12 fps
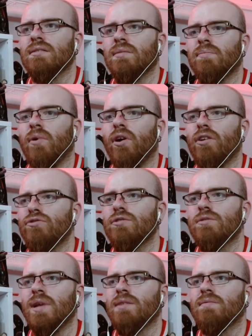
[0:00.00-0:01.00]
The body should
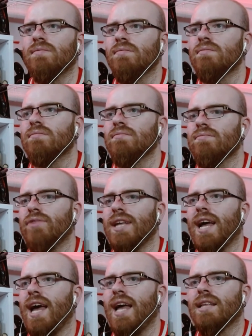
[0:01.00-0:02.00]
split with
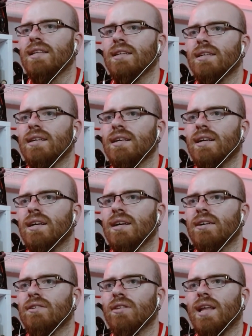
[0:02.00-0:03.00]
the head.
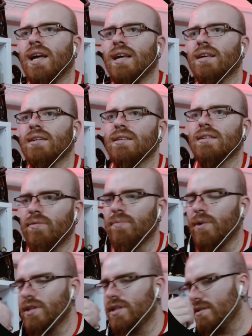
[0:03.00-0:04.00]
Not like
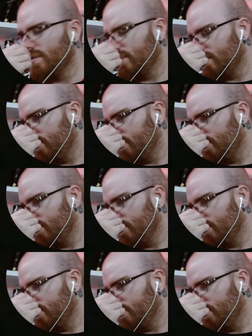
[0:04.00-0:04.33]
half body.